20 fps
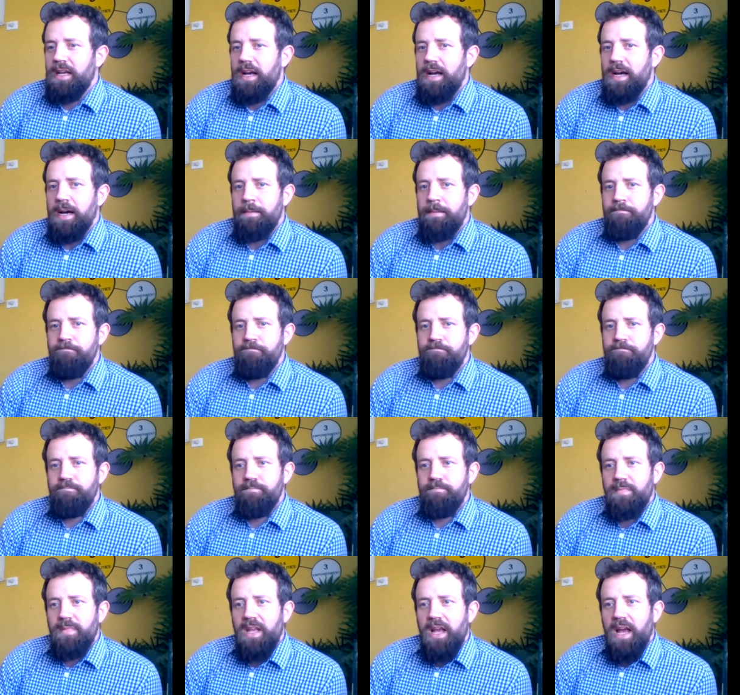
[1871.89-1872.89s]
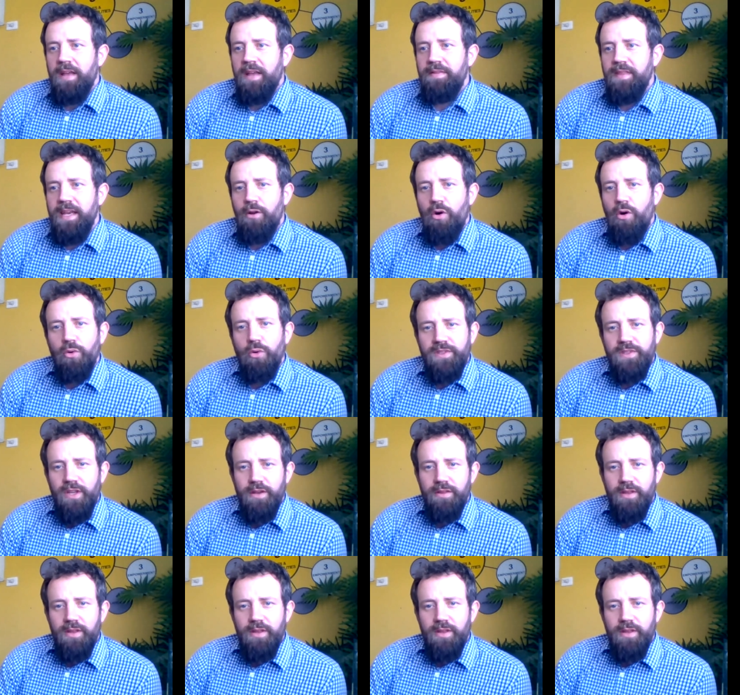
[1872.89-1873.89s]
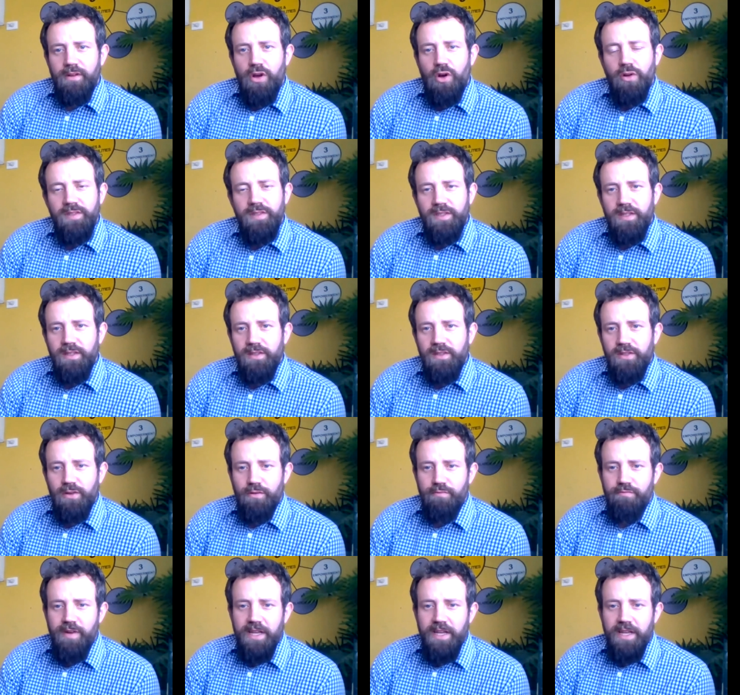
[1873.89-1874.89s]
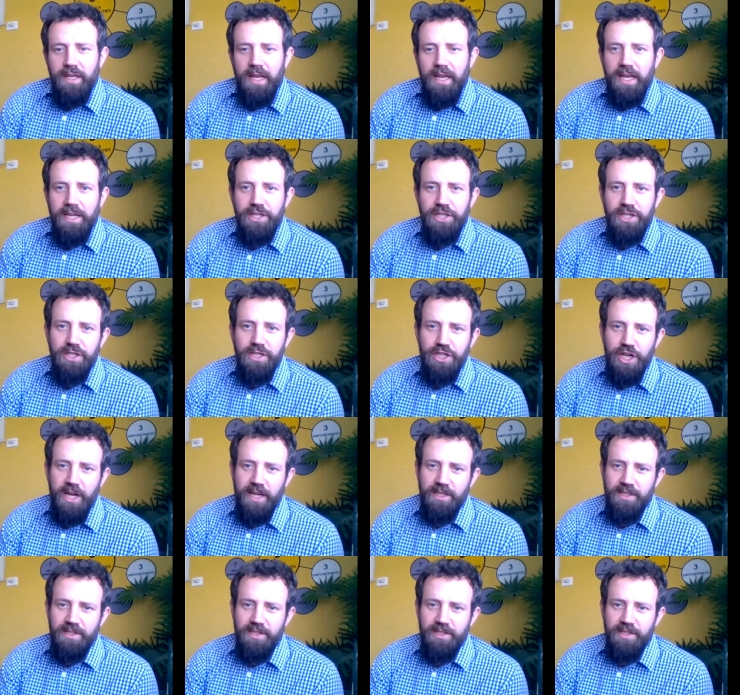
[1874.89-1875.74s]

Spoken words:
and then also the constant sort of regulation change.